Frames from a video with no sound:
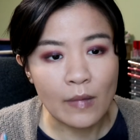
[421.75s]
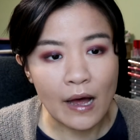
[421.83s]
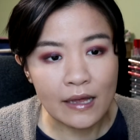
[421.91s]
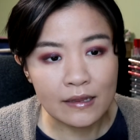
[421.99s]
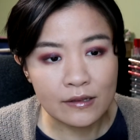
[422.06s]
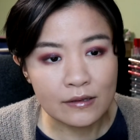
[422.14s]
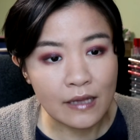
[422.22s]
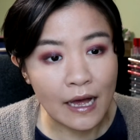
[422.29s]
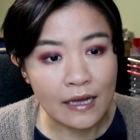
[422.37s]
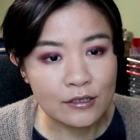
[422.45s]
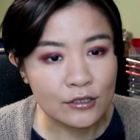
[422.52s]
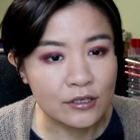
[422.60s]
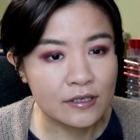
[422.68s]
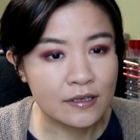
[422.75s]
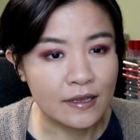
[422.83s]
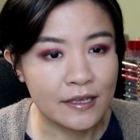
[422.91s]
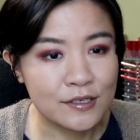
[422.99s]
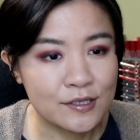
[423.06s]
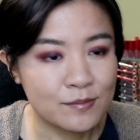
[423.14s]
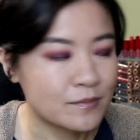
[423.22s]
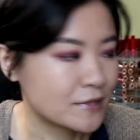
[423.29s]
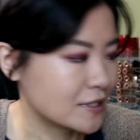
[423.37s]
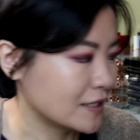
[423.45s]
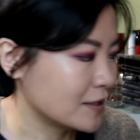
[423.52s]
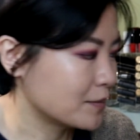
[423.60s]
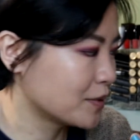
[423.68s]
eye look this
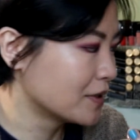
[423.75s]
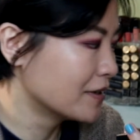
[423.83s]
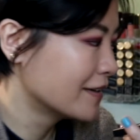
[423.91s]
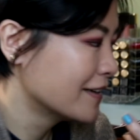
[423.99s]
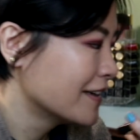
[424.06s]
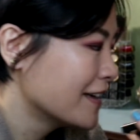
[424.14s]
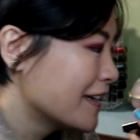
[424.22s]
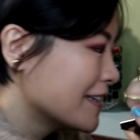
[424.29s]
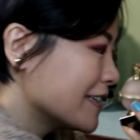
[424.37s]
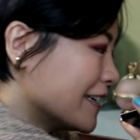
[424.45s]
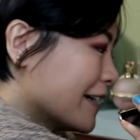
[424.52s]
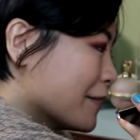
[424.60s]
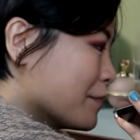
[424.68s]
deep in a